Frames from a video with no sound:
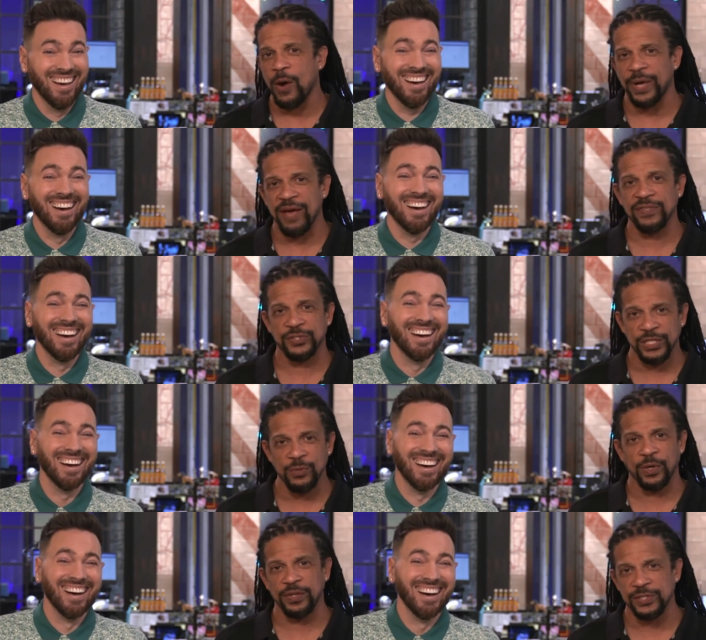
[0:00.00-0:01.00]
Speaker 1: why we haven't
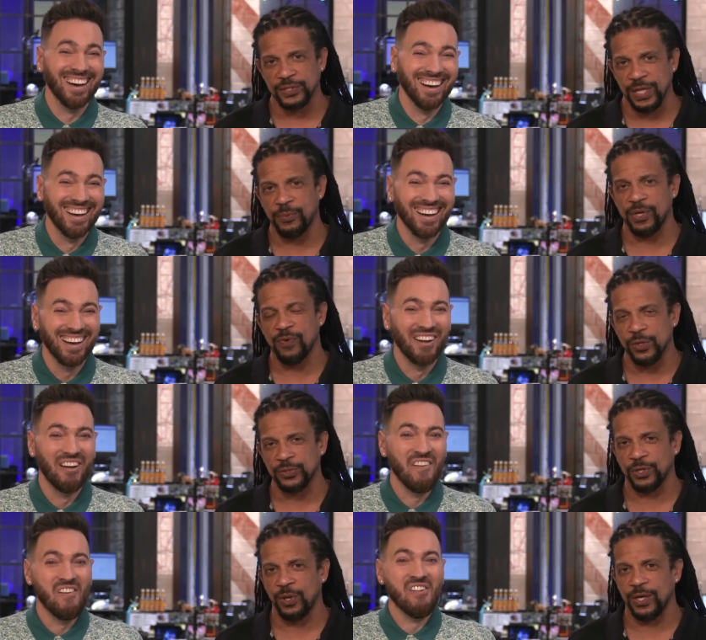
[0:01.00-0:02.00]
seen one of these celebrity
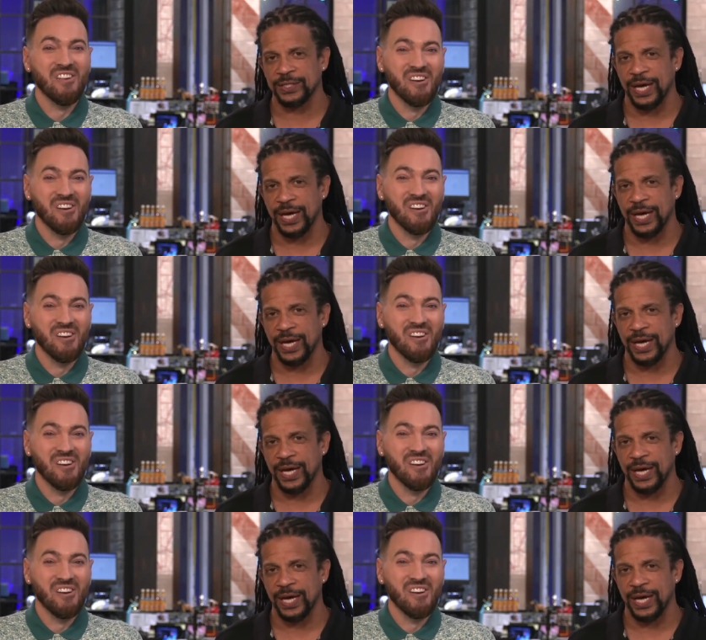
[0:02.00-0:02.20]
roasts in a long